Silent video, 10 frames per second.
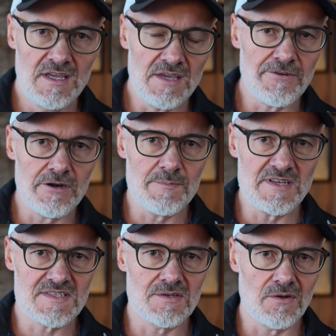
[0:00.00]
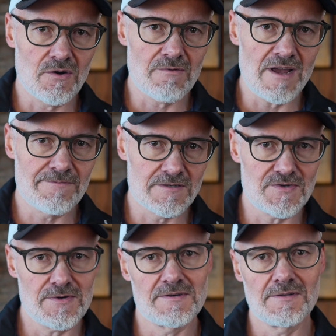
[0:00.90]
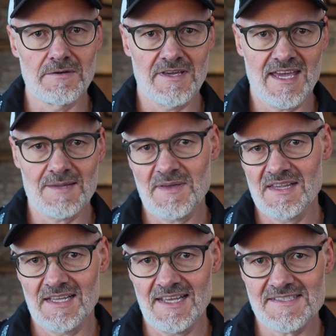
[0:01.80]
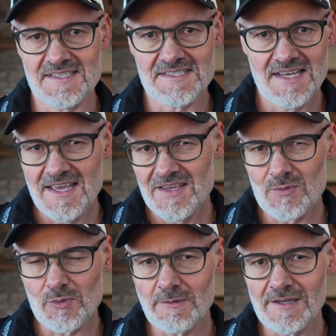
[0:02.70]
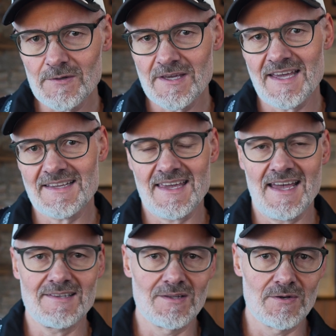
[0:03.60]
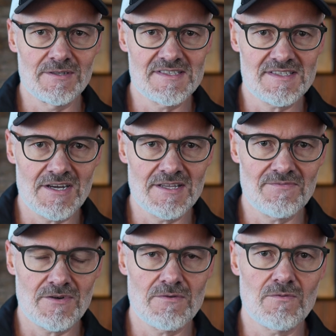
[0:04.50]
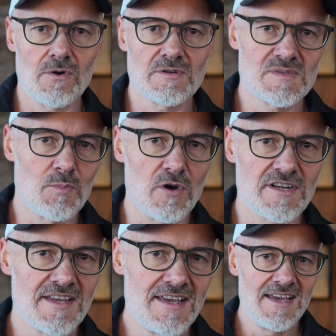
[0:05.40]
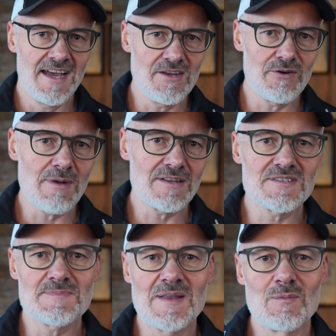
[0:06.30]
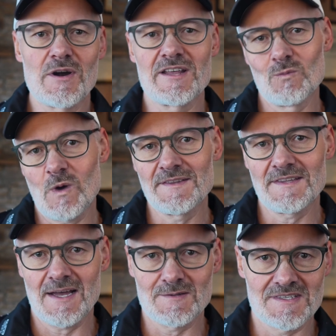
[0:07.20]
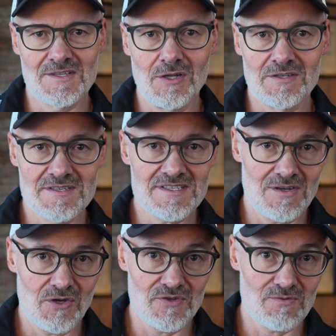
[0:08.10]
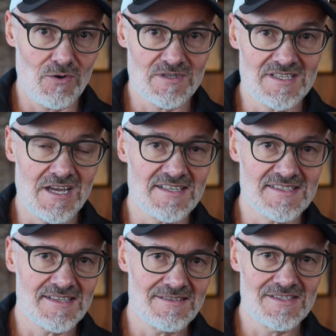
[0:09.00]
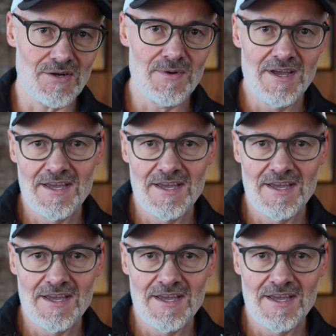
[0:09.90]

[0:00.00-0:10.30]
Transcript: If you're a pistol or rifle shooter looking at Pilla lenses, you're probably looking at a catalog designed for the wrong sport, and you're about to spend more than $1,000 on the wrong size. So,